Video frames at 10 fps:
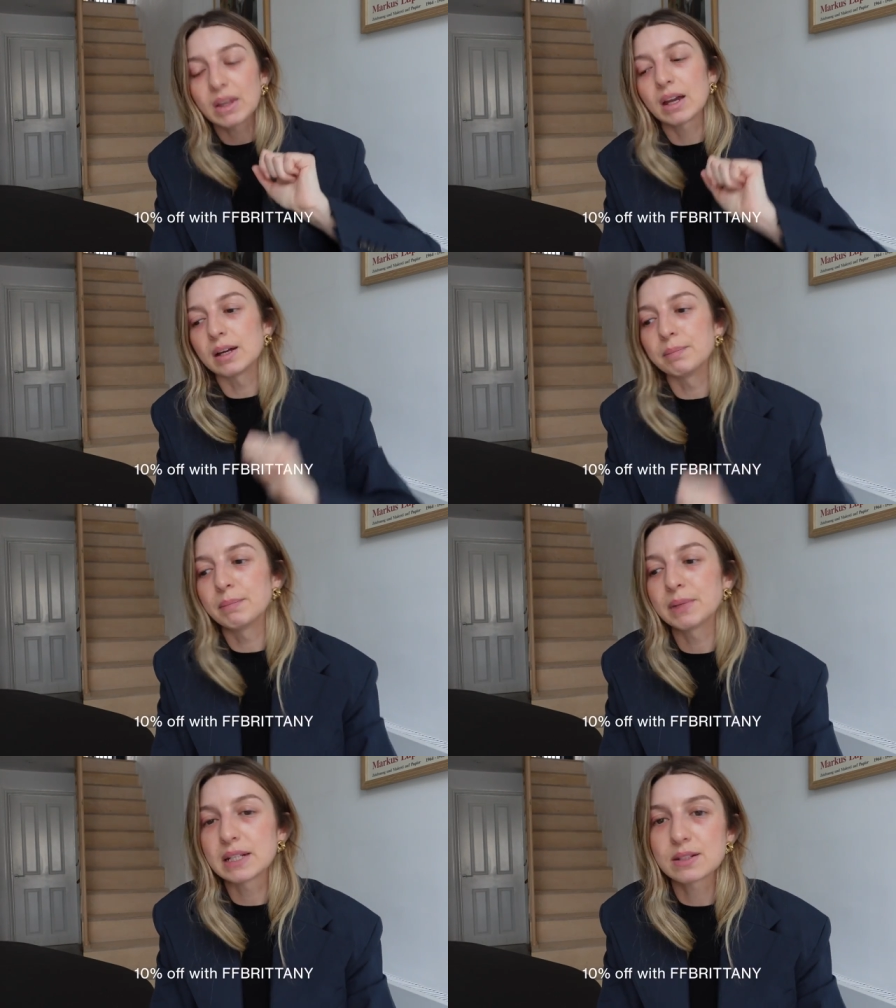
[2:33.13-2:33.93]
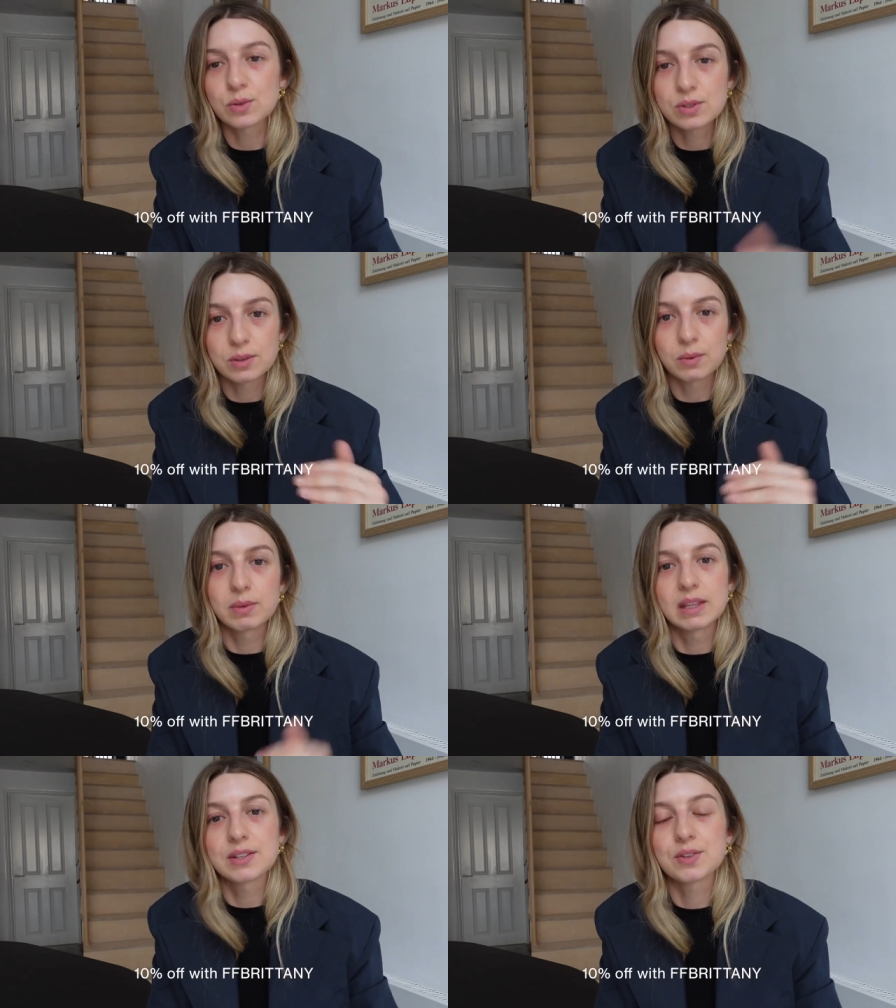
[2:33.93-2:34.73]
um, but it also will
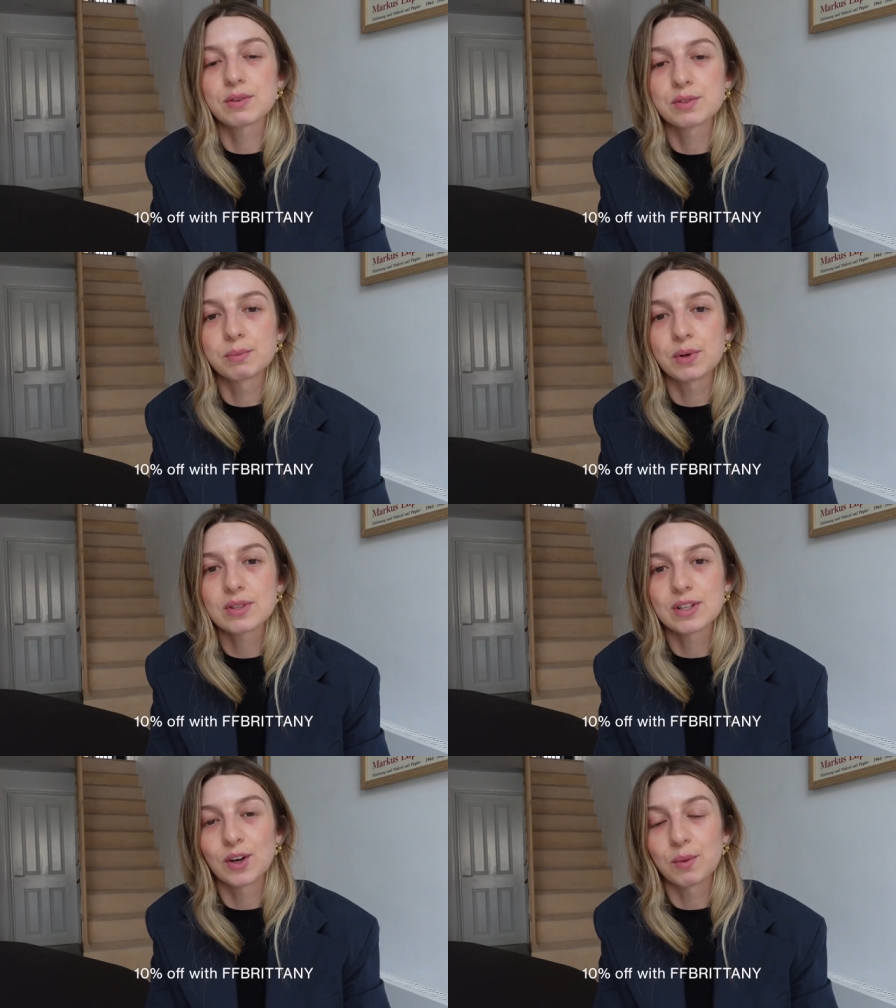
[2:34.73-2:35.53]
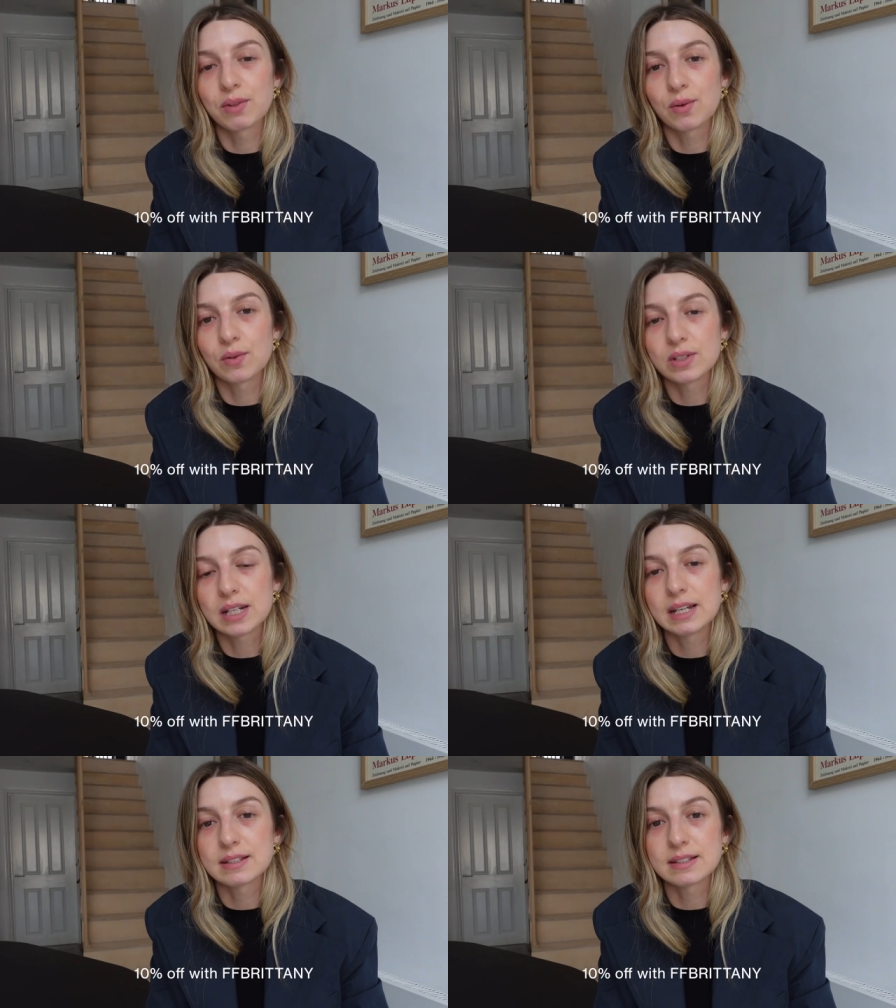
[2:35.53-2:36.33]
be in the description box along with all the
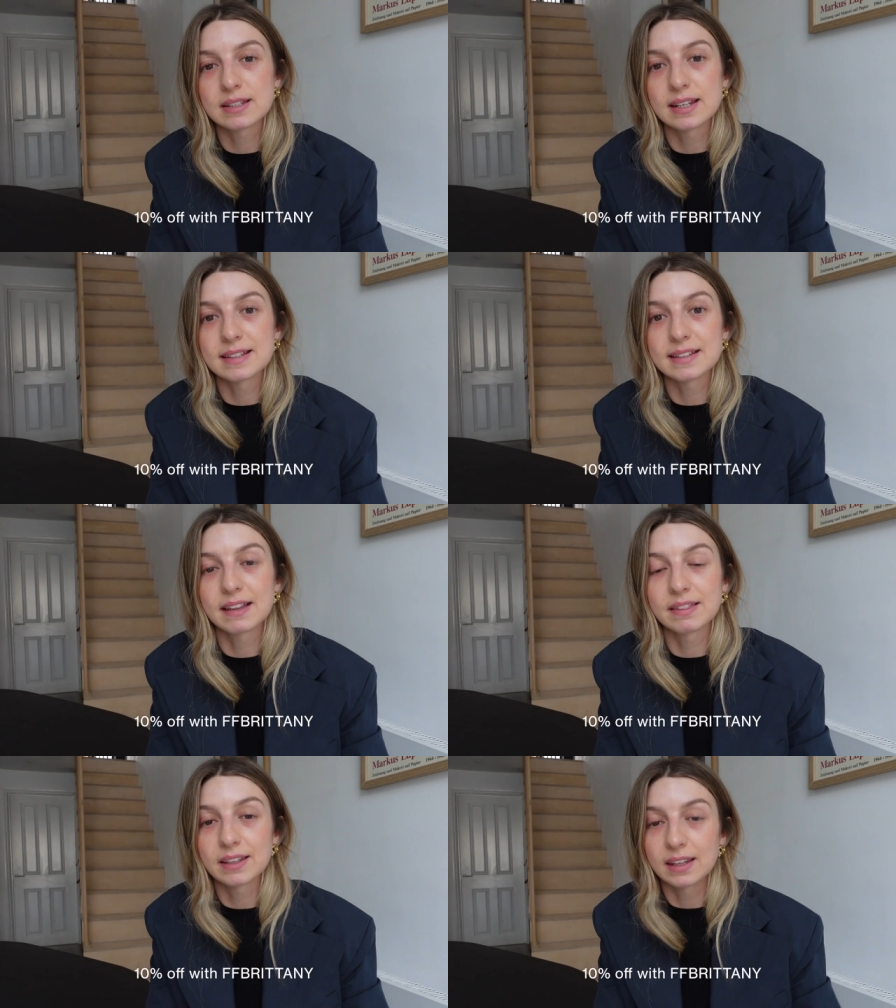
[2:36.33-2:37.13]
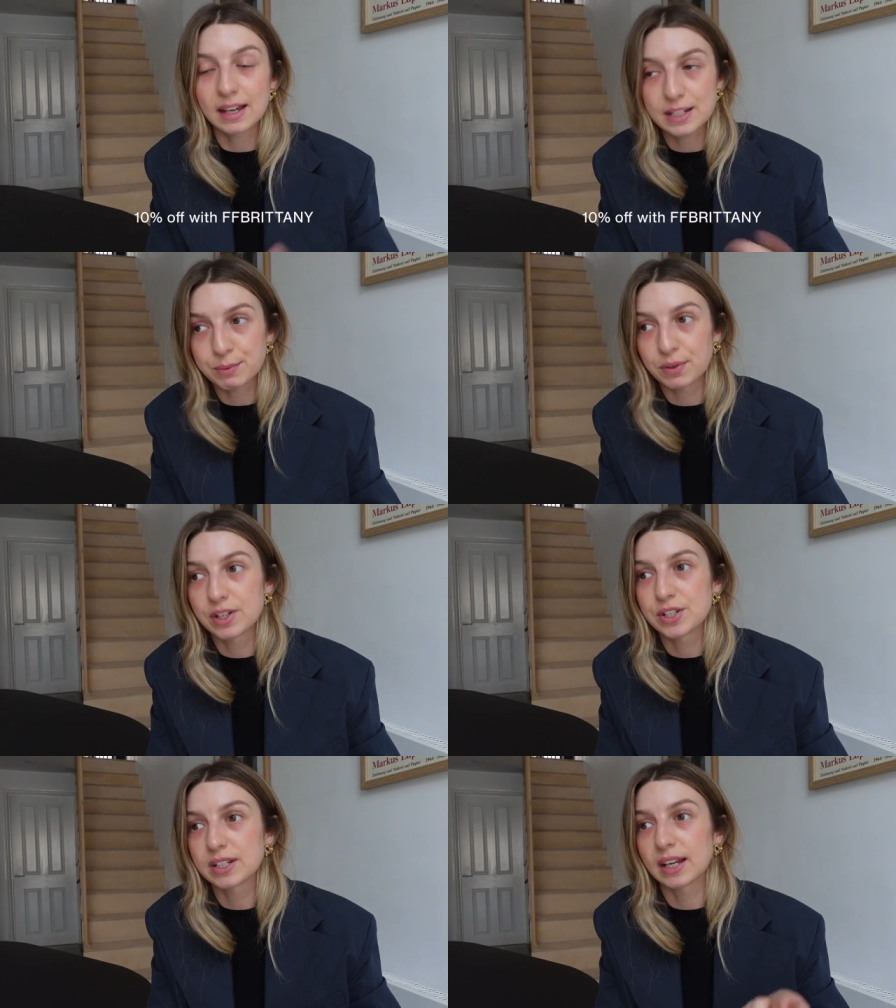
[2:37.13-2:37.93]
T's and C's and the
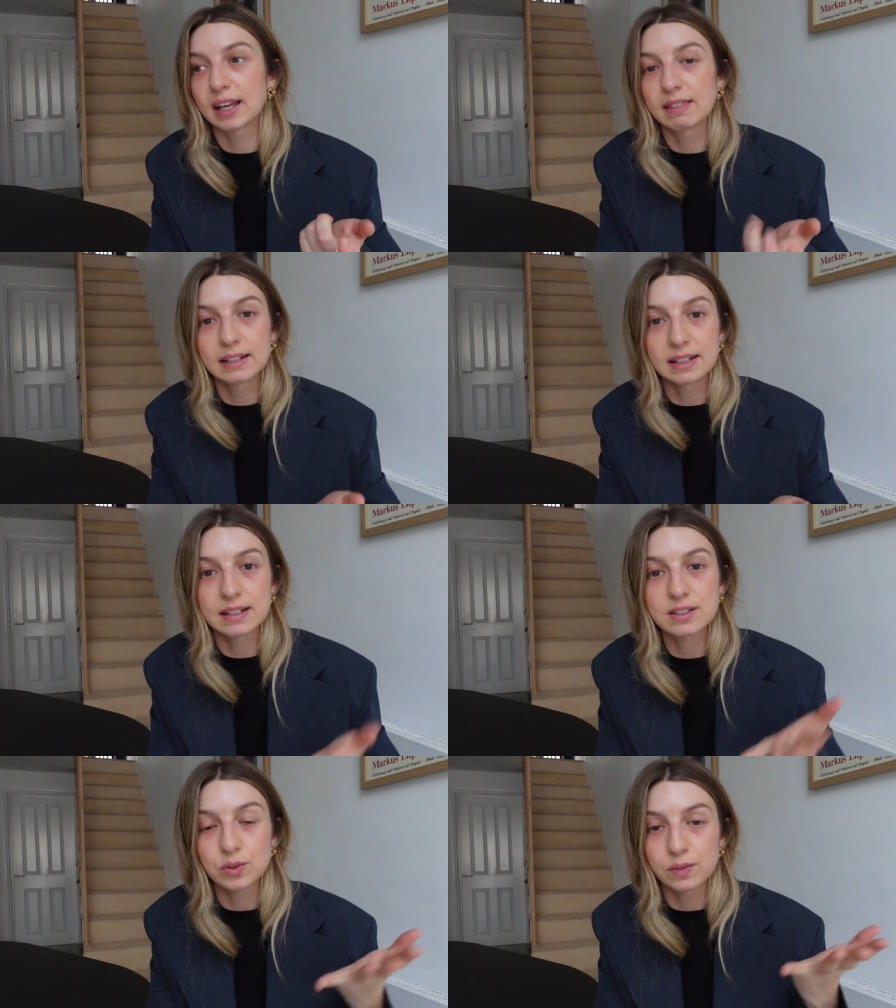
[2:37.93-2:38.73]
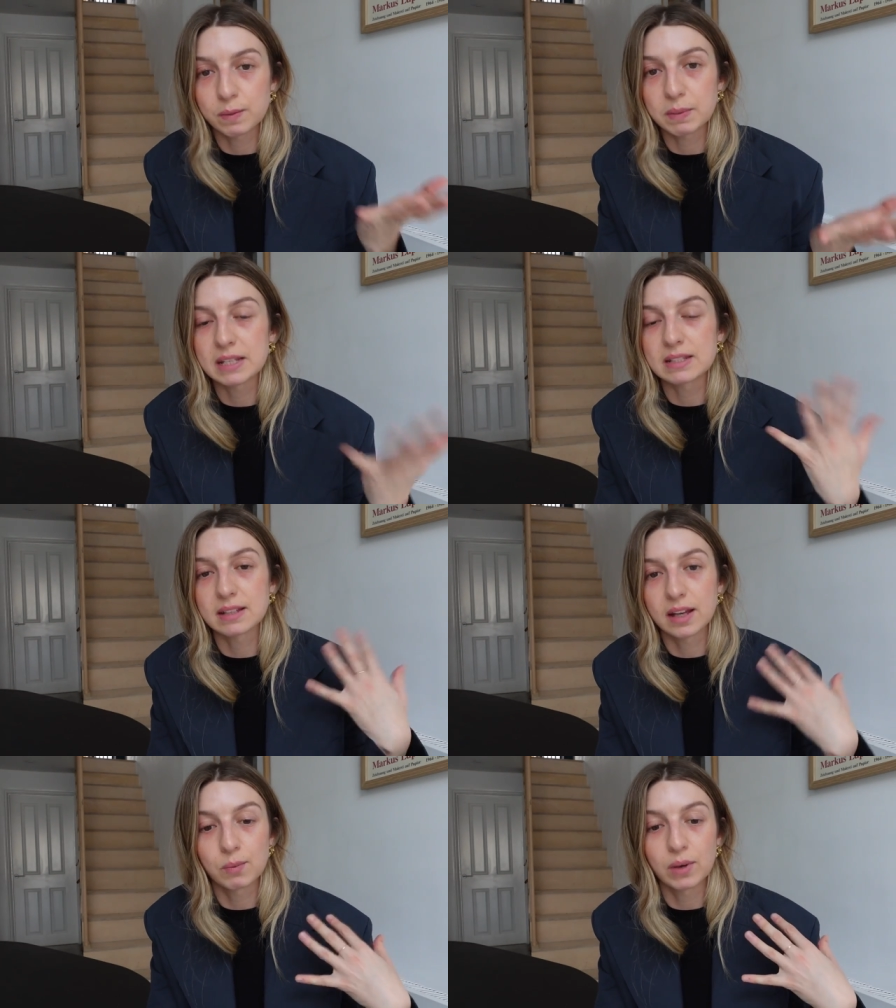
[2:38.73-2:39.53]
expiration date and the links to all of the pieces
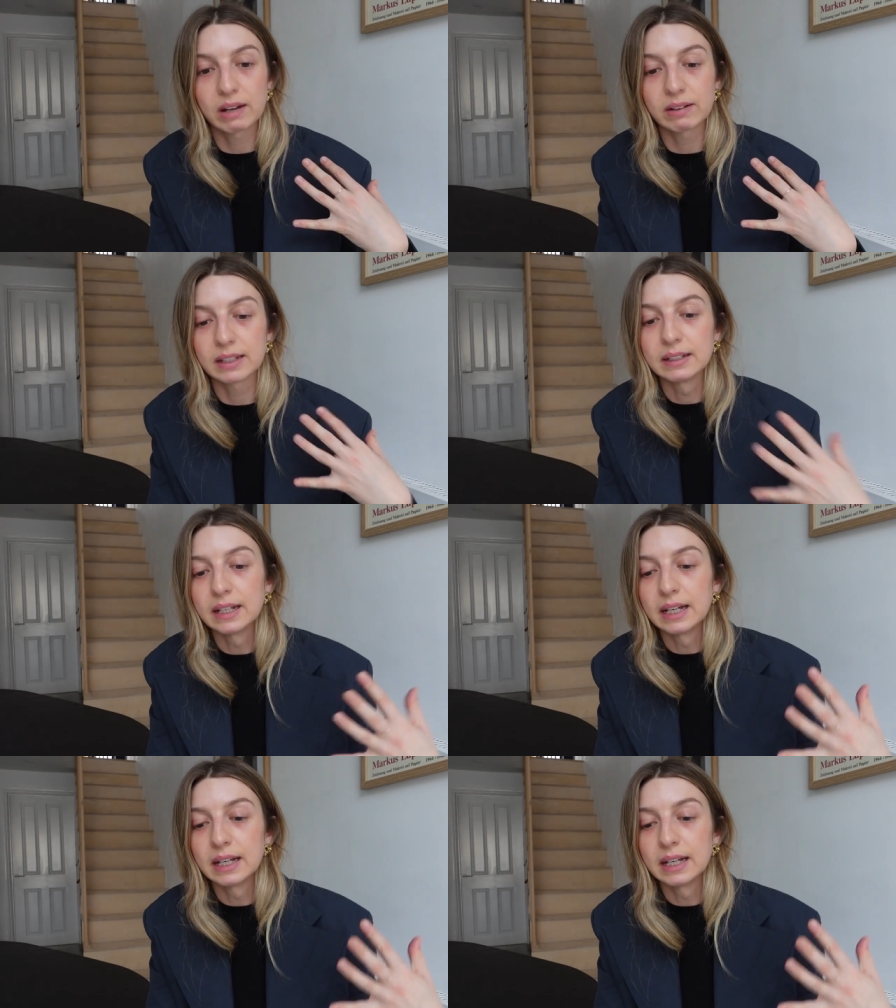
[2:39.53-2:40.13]
that I'm wearing.